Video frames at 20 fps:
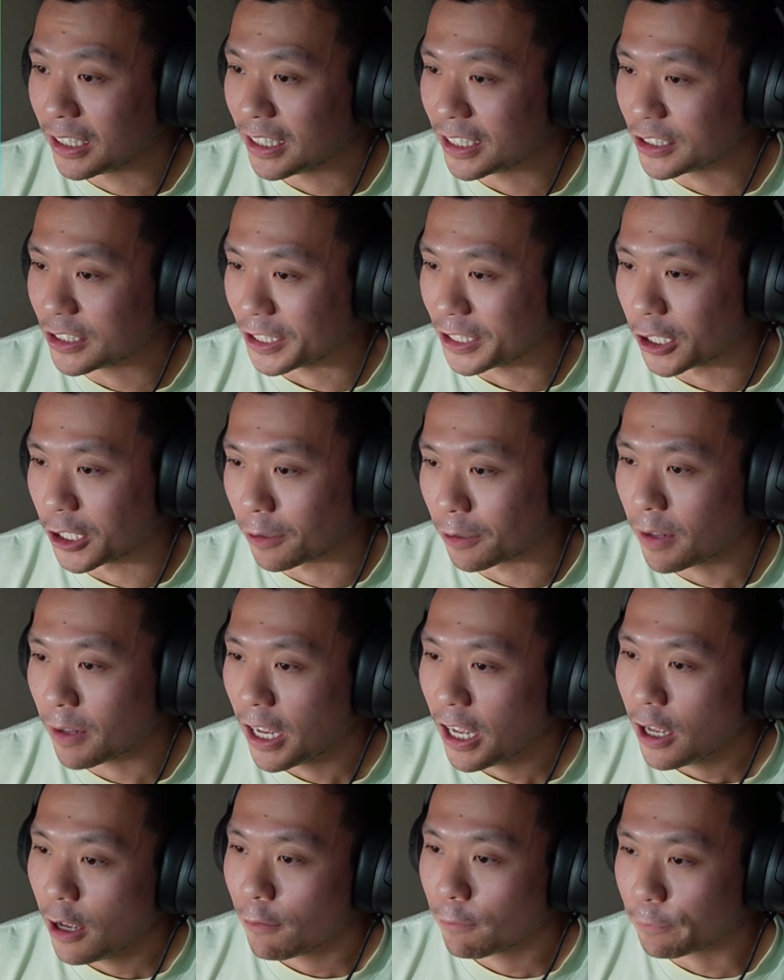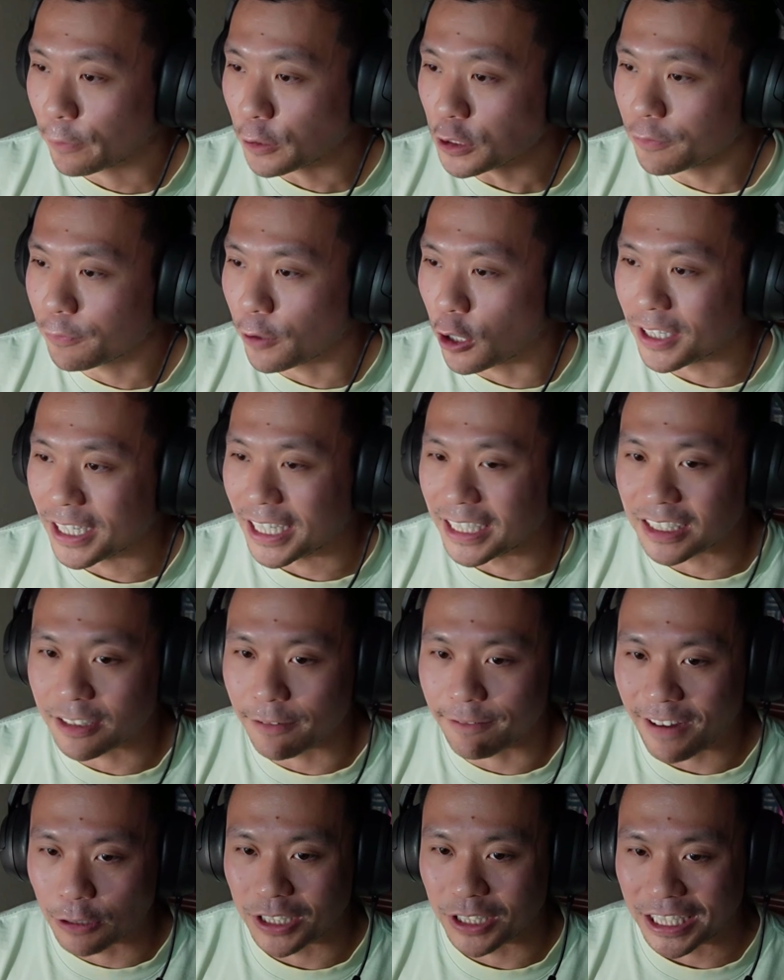Let's look here. First of all is the
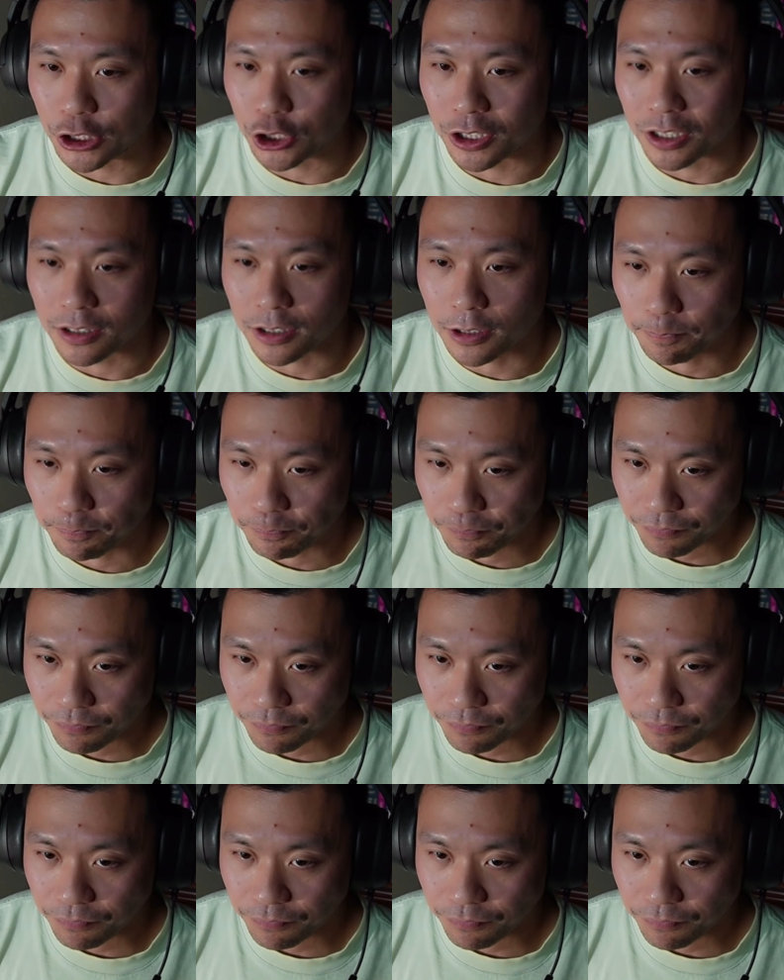foundations.